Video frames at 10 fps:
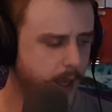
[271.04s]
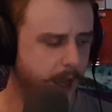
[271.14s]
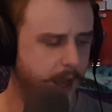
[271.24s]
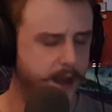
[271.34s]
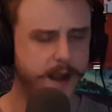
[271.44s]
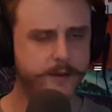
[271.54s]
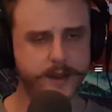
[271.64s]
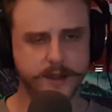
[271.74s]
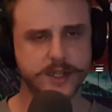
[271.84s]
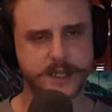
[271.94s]
and
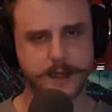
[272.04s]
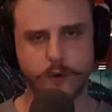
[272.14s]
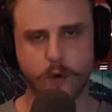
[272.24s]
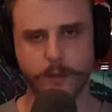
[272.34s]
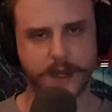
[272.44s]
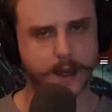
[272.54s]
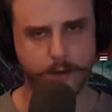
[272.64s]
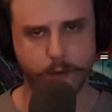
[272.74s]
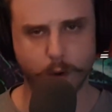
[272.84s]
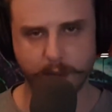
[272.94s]
everything just seemed normal, like a
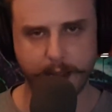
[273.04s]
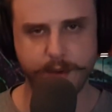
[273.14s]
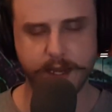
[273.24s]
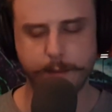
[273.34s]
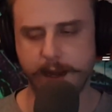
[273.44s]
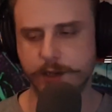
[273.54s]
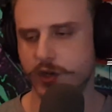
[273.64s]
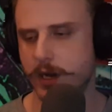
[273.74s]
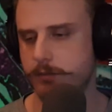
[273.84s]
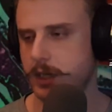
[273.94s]
normal MDMA
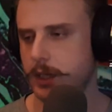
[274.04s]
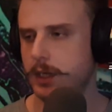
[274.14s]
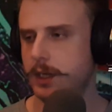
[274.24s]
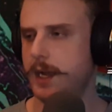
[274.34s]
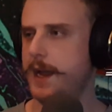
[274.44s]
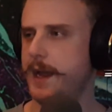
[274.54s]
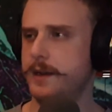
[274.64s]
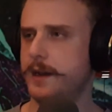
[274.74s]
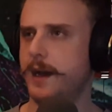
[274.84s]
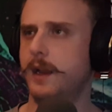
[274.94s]
trip,
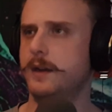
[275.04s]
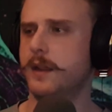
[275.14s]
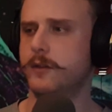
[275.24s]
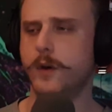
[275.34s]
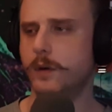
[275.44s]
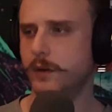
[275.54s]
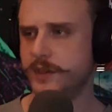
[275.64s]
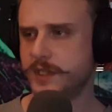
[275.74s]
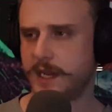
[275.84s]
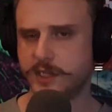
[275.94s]
and no
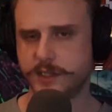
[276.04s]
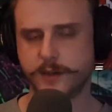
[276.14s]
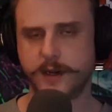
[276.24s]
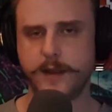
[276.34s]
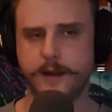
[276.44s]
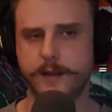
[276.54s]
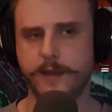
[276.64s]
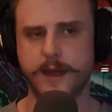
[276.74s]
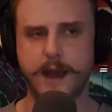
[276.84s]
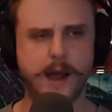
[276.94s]
hallucinations or anything
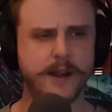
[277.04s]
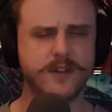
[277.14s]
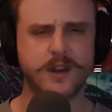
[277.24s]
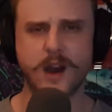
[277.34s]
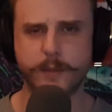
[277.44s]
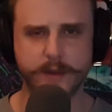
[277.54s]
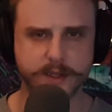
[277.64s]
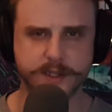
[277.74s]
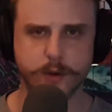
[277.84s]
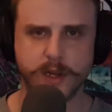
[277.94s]
like that. I forgot about
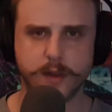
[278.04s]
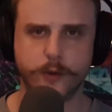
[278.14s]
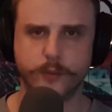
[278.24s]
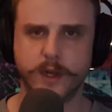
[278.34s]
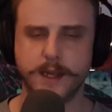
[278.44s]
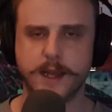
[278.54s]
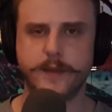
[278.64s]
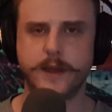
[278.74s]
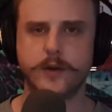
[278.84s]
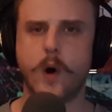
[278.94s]
the Zopiclone, really,
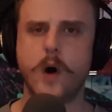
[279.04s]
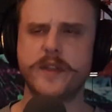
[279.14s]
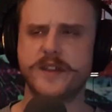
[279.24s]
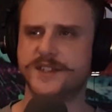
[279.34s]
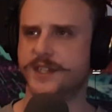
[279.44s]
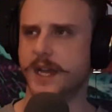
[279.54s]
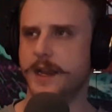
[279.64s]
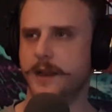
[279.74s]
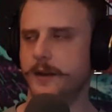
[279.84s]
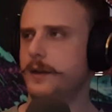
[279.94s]
and then all of a
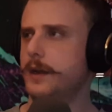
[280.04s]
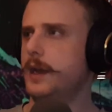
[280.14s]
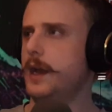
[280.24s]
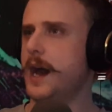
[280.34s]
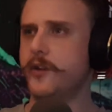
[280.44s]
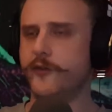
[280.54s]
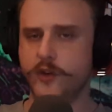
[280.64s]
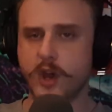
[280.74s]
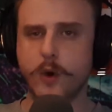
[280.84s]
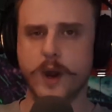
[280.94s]
sudden, out of
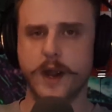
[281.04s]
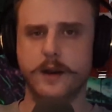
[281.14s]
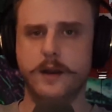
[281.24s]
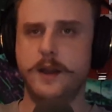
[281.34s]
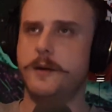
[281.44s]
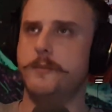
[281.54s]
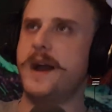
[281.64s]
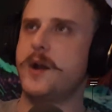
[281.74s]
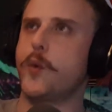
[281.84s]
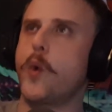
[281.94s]
nowhere,
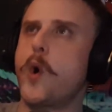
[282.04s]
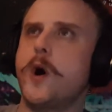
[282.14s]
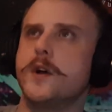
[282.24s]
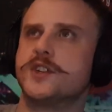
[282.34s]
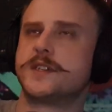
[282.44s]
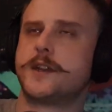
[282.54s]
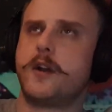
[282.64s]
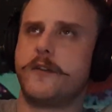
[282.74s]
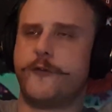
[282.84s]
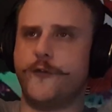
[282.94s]
my wall just
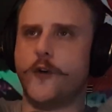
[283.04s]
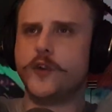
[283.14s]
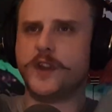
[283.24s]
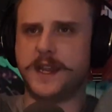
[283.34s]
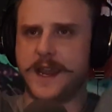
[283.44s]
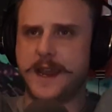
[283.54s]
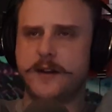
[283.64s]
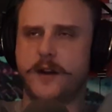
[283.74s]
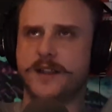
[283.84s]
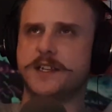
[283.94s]
started folding
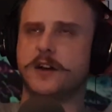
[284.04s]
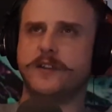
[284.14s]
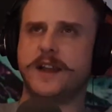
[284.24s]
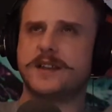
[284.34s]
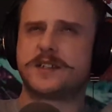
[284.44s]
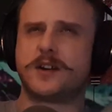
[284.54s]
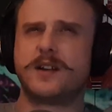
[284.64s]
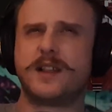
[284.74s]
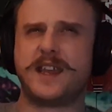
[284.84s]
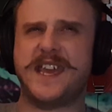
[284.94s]
in on itself. Like, it
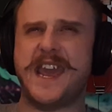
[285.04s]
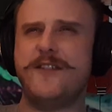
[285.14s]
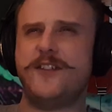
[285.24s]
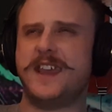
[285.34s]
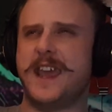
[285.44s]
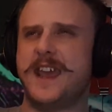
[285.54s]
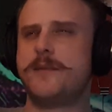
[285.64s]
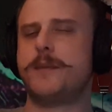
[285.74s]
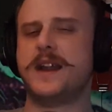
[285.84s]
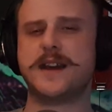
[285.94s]
started like caving in,
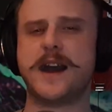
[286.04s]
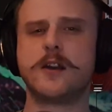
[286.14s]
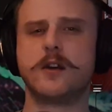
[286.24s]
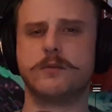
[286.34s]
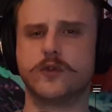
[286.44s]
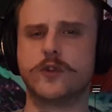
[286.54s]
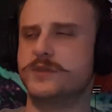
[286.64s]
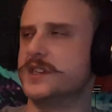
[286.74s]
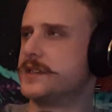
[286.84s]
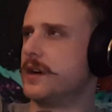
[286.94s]
and my entire
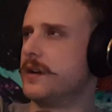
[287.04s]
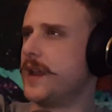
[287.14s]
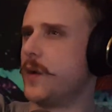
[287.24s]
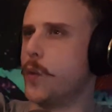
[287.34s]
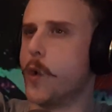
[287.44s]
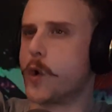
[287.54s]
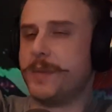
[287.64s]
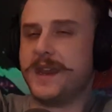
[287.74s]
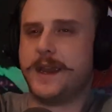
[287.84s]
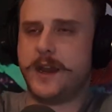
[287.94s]
room just started like
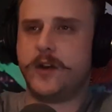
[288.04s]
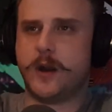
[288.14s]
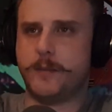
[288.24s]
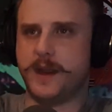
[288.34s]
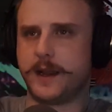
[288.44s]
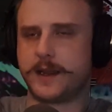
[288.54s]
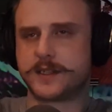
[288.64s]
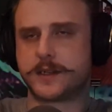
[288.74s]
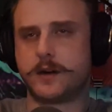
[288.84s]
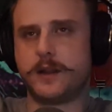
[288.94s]
warping in on me. Like,
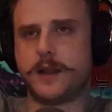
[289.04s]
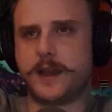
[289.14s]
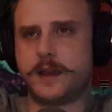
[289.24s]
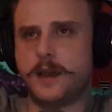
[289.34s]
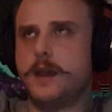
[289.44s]
it's like